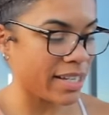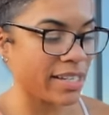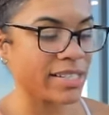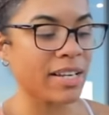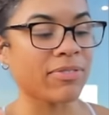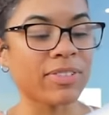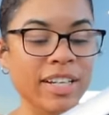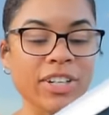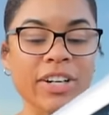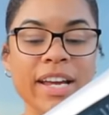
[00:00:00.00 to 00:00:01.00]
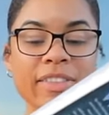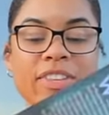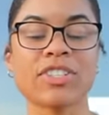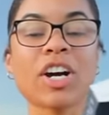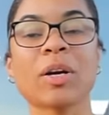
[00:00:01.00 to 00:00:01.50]
is A Flicker in
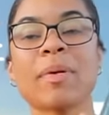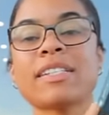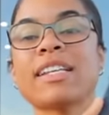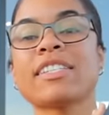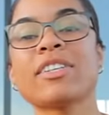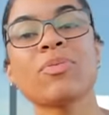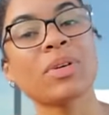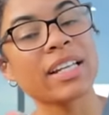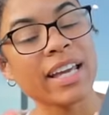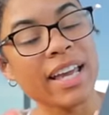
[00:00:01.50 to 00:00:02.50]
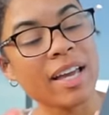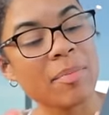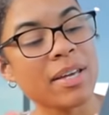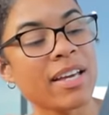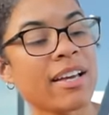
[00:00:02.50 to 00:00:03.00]
the Dark by Stacy Willingham.